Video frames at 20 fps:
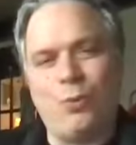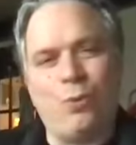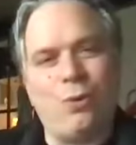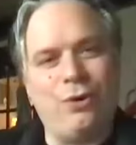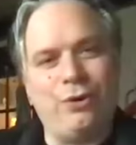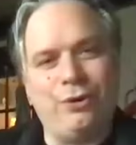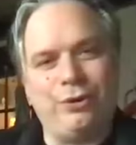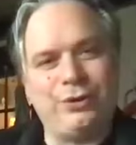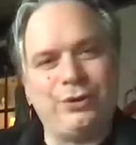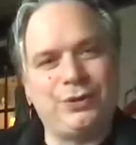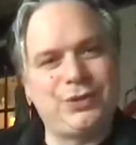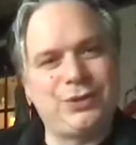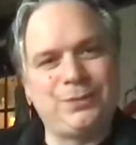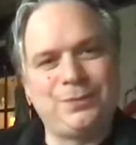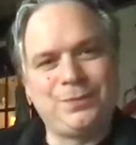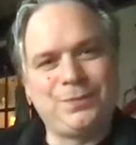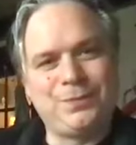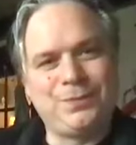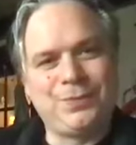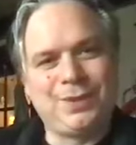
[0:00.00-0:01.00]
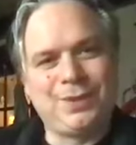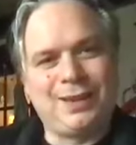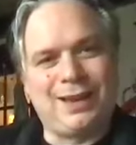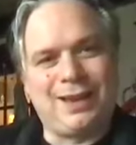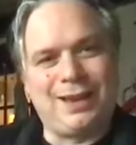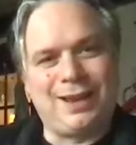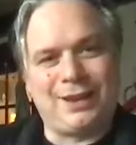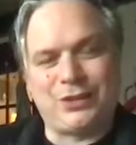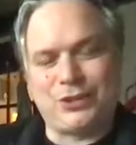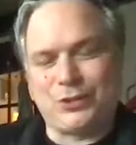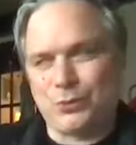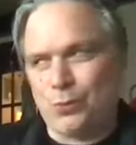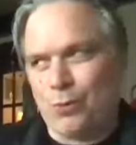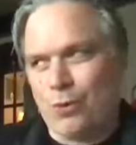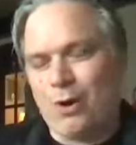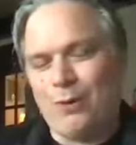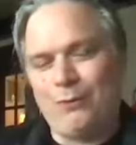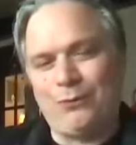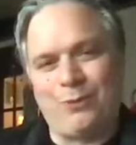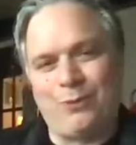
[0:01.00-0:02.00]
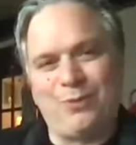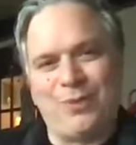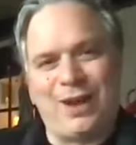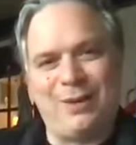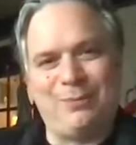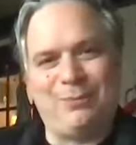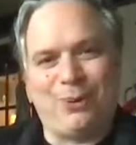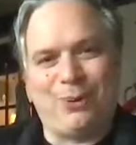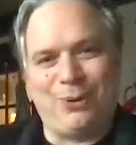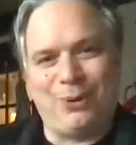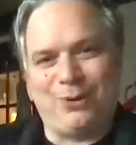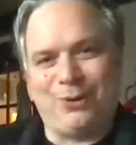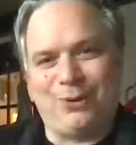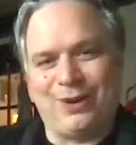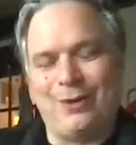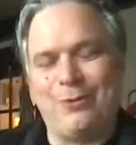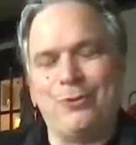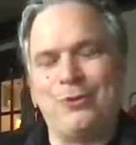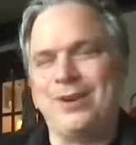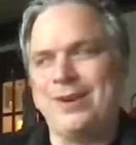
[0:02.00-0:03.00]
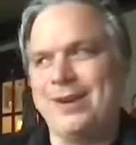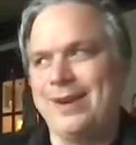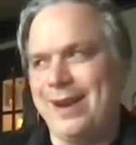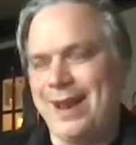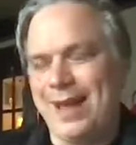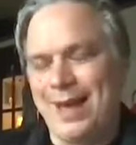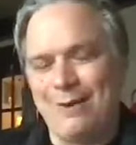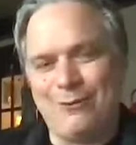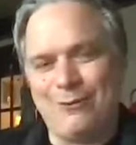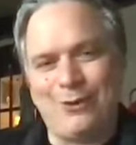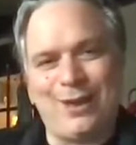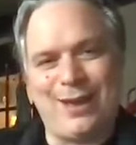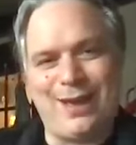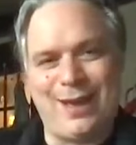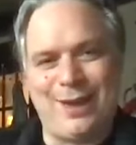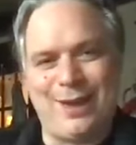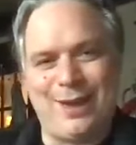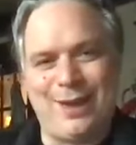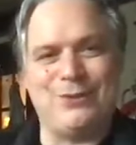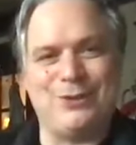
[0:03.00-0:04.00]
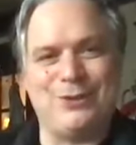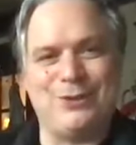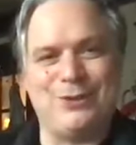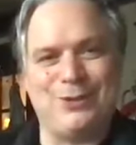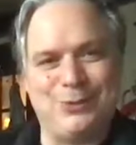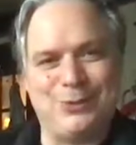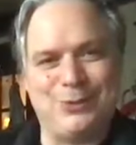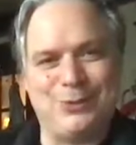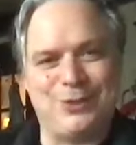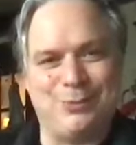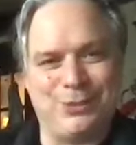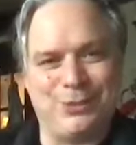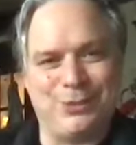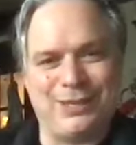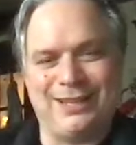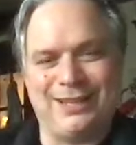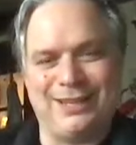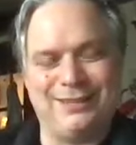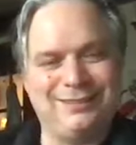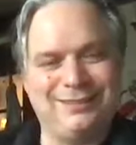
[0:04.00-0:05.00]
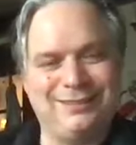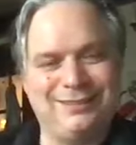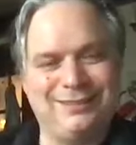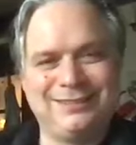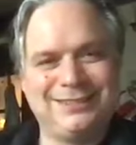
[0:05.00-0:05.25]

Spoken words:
worked, and I swore from that point on I would never ever use them again.